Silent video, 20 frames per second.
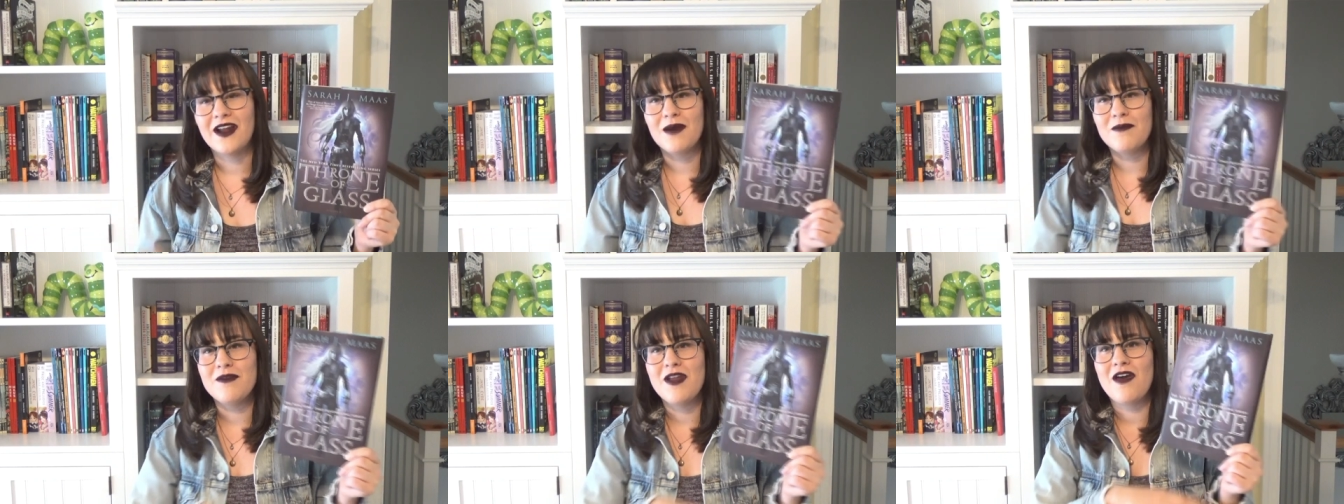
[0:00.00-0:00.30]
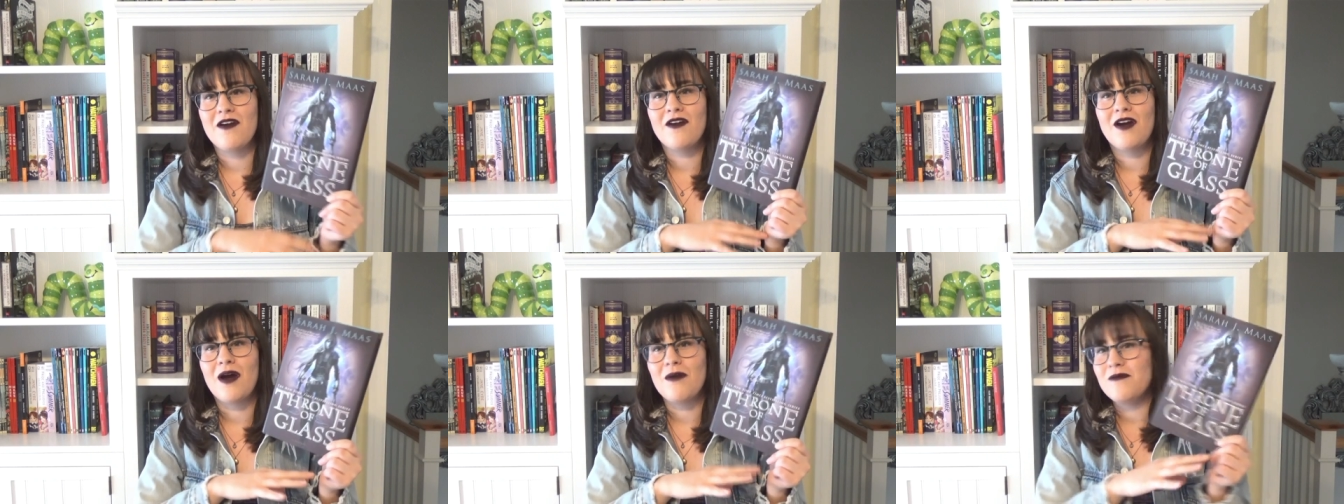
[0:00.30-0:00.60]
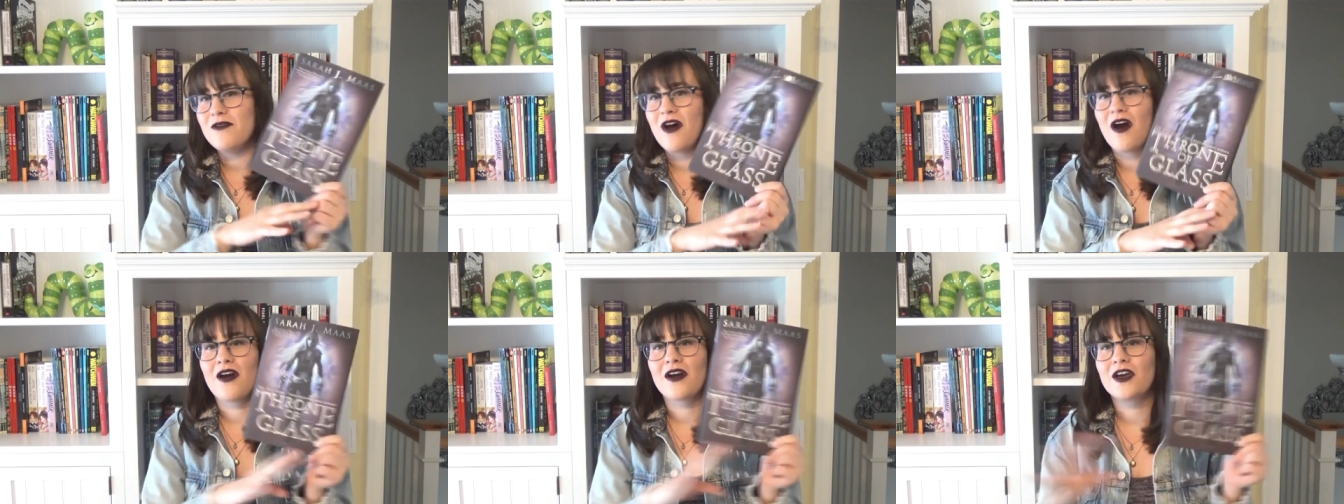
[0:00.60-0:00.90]
I'm, ne-
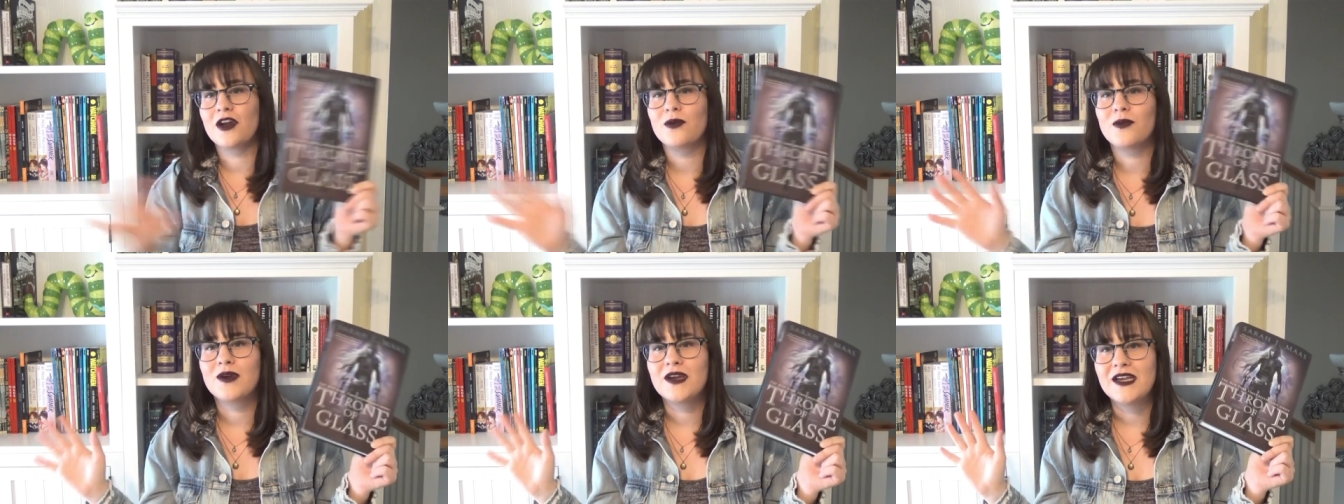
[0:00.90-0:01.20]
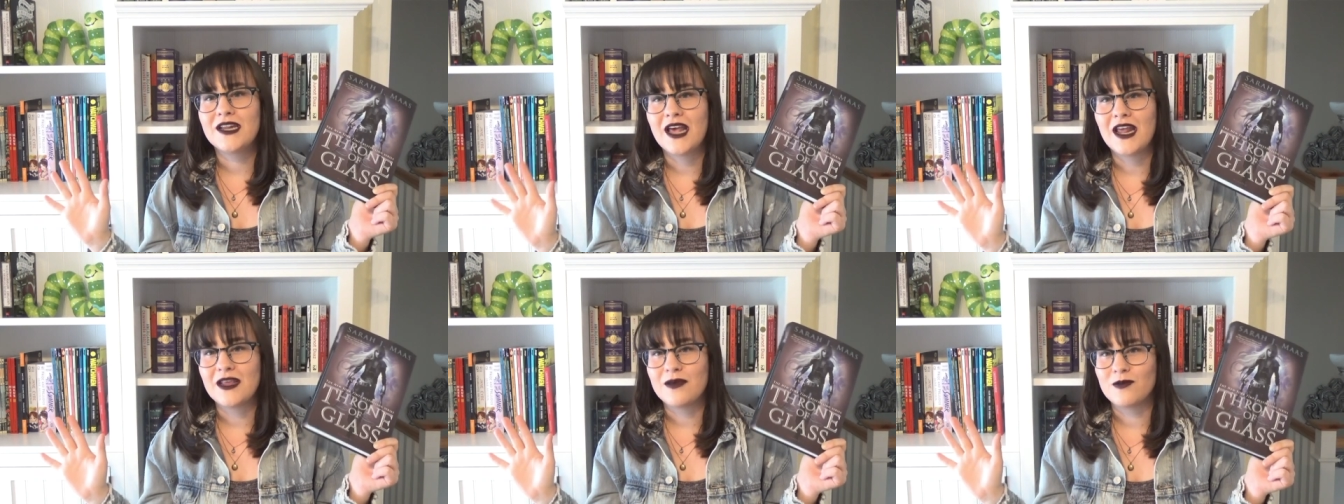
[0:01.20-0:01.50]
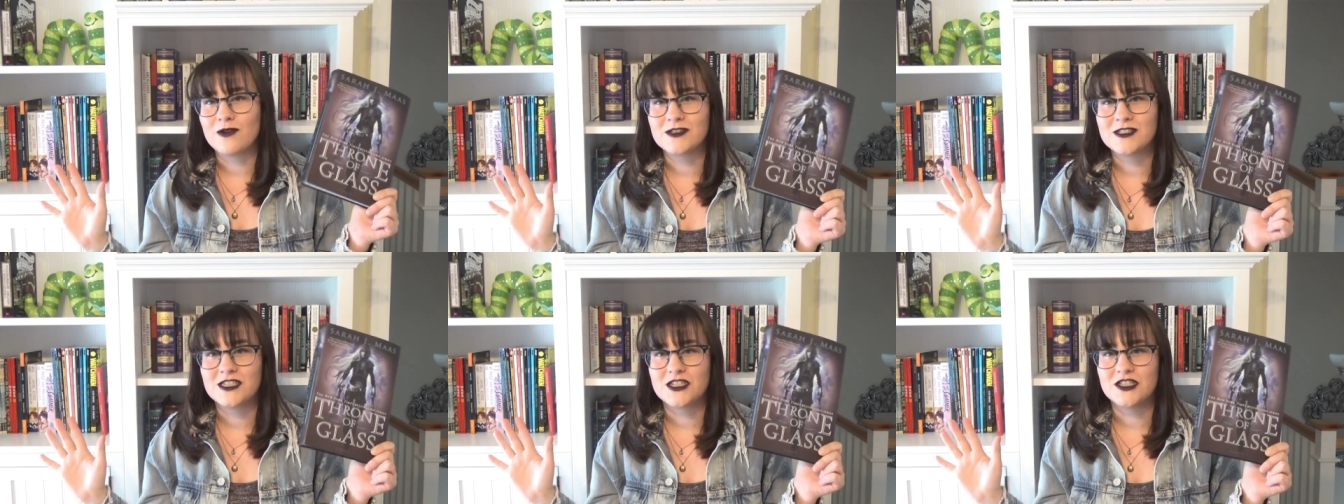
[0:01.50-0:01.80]
I'm not going to read any
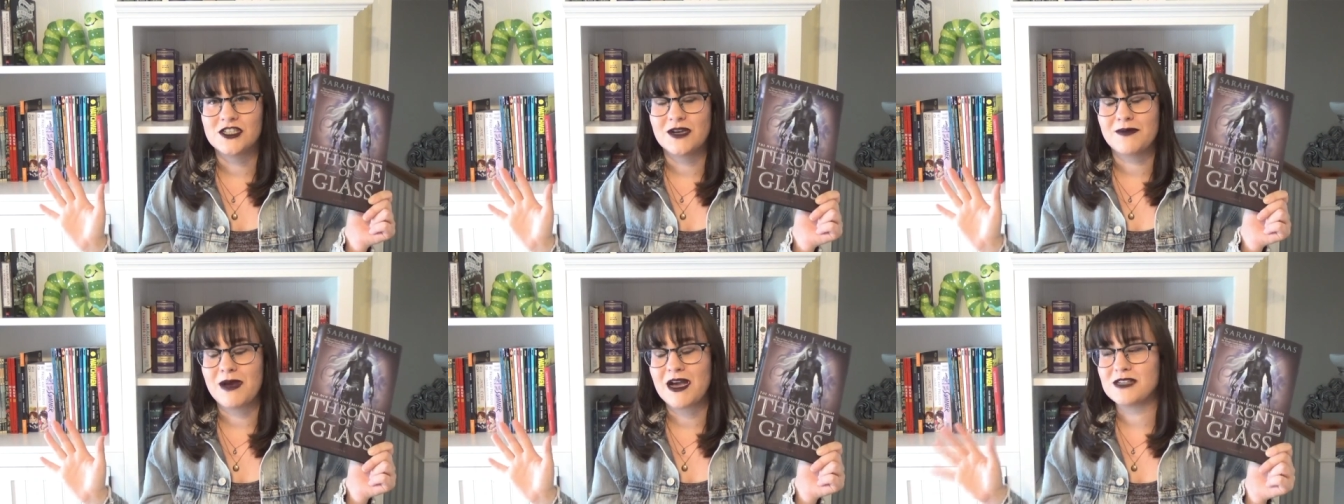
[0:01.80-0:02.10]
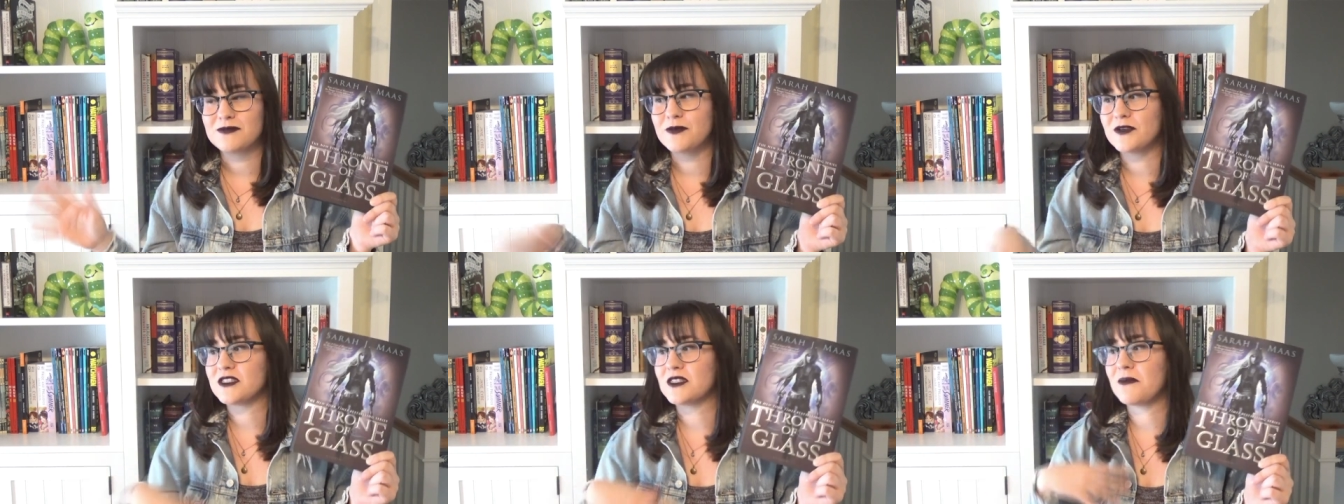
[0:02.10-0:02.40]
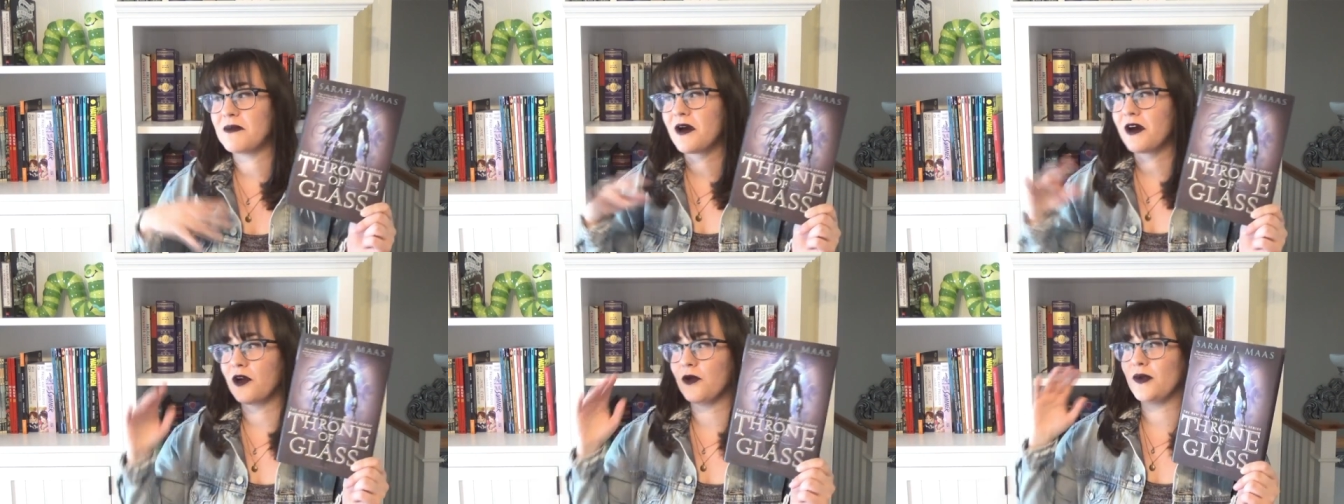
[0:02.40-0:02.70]
more Sarah J. Maas books.
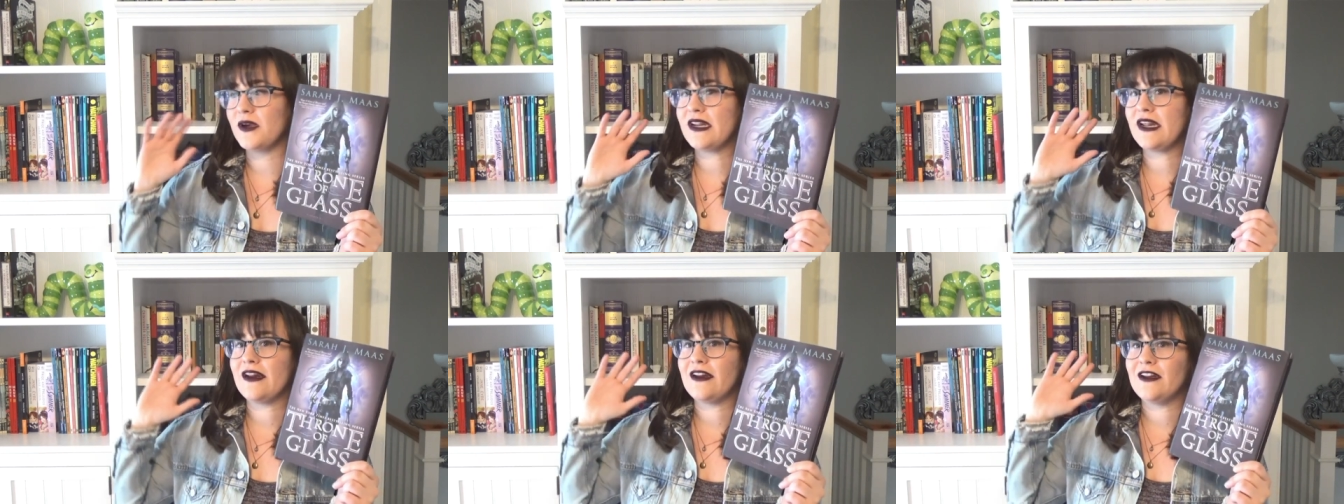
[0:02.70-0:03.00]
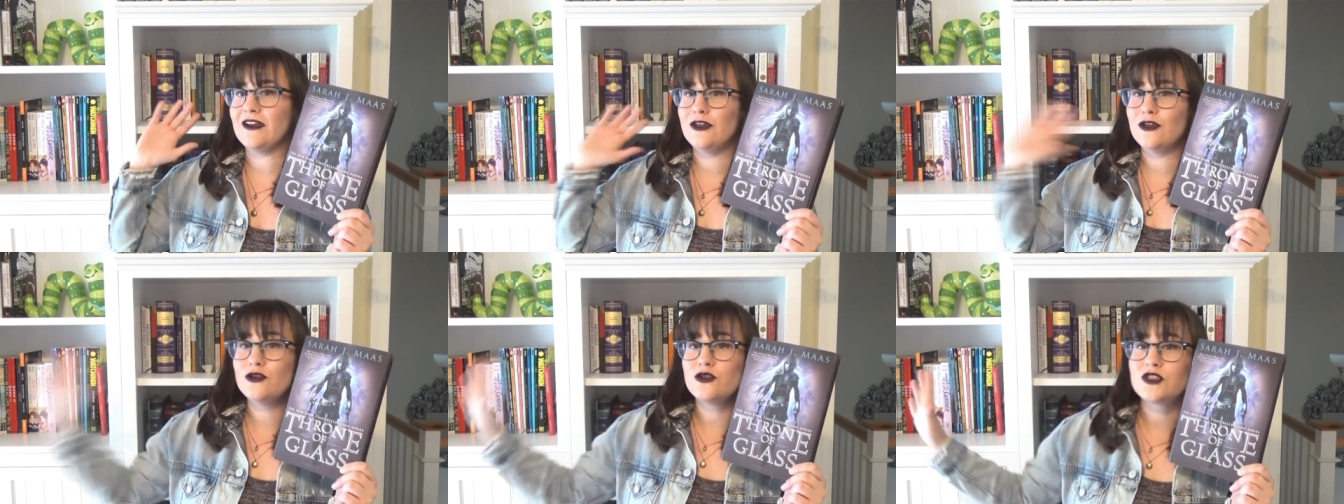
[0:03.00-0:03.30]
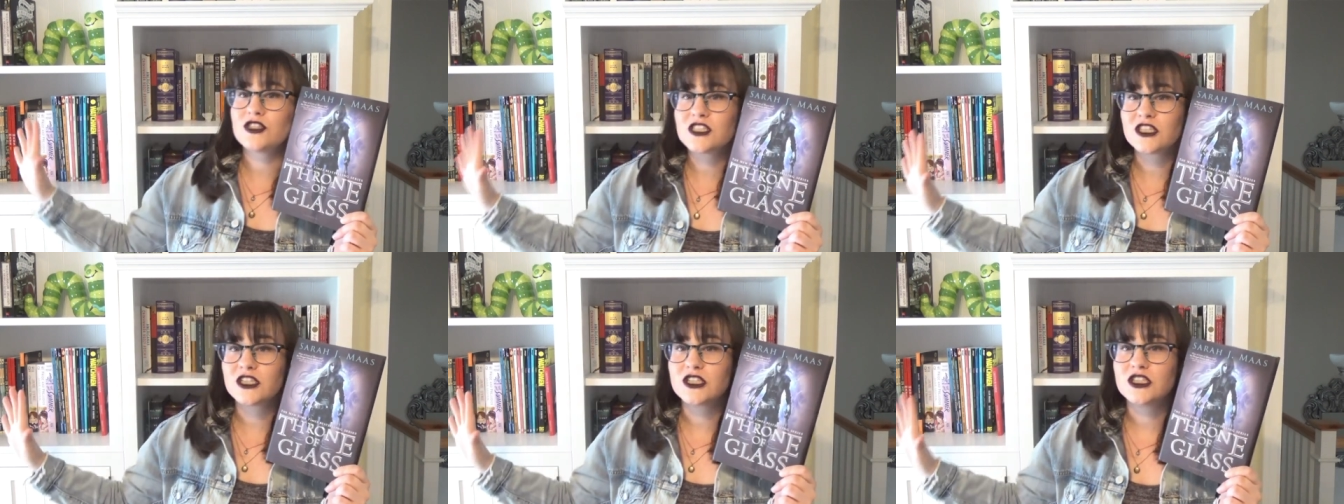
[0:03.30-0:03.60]
I'm not going to read any new
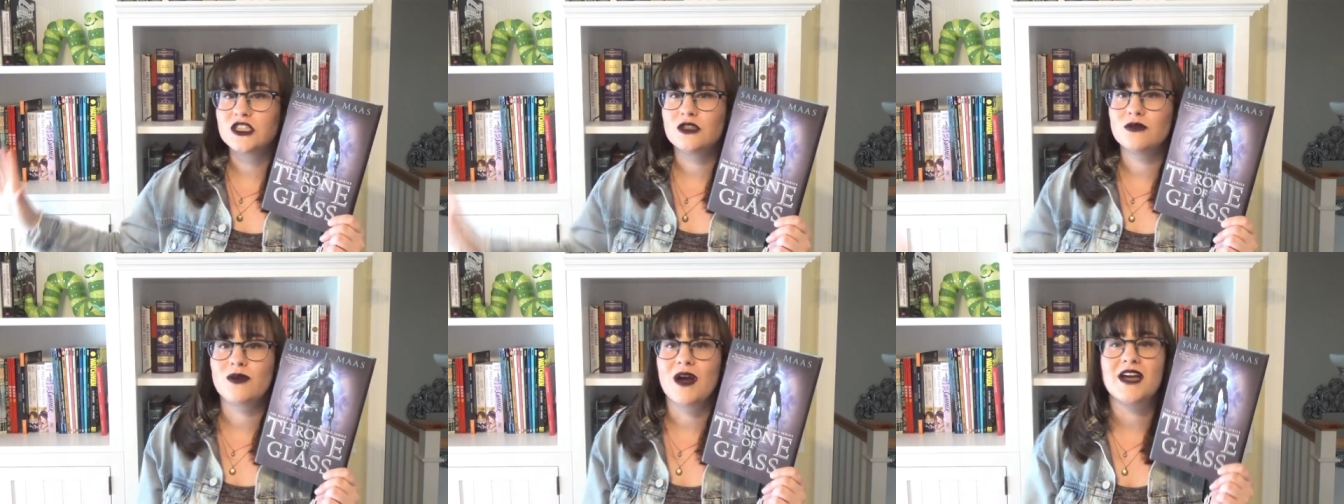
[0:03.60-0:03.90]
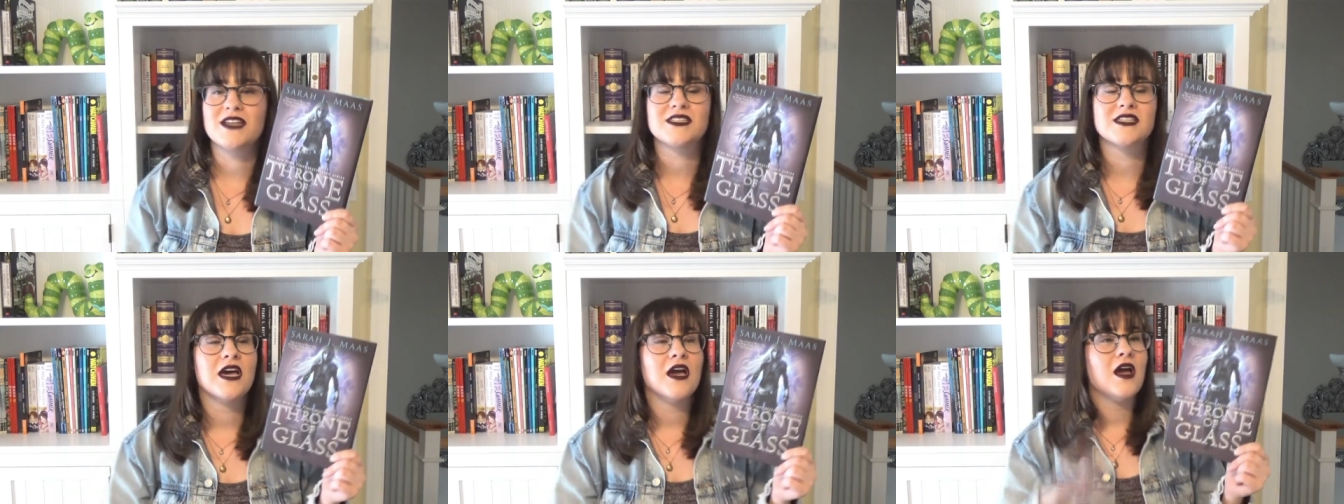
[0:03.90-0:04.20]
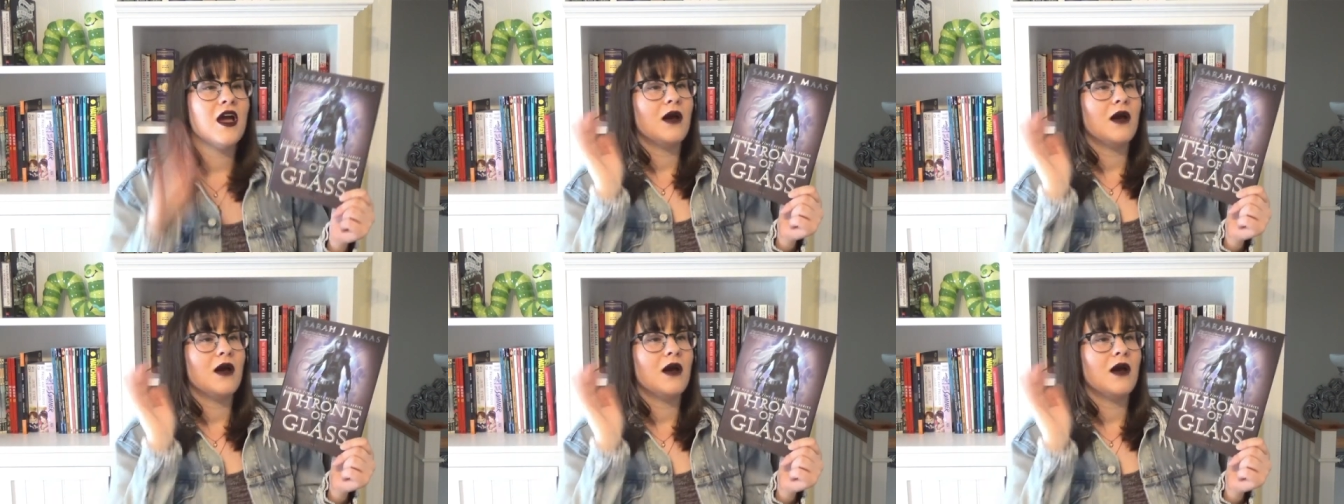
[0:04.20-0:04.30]
series she writes.